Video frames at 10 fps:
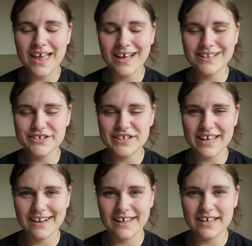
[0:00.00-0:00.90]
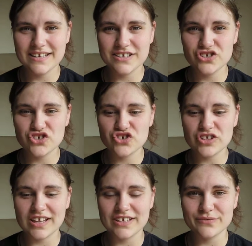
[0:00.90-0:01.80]
Hello Diana, it is
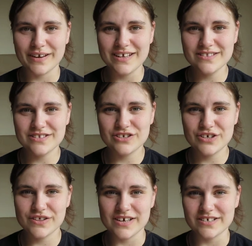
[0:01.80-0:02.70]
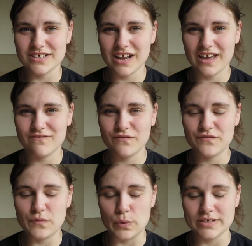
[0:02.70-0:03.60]
July 20th,
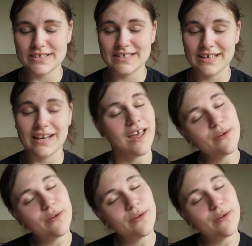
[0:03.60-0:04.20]
2014.